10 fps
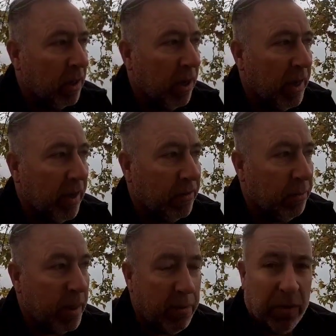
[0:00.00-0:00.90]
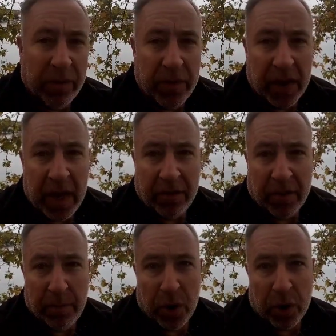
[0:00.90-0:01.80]
going after people for
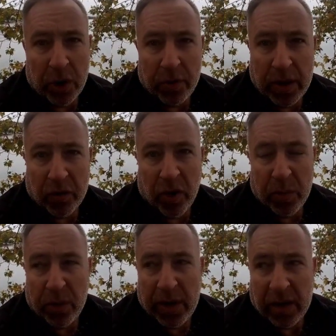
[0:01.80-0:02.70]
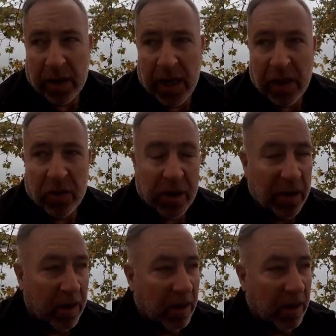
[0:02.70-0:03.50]
theft, burglaries, robberies, etc.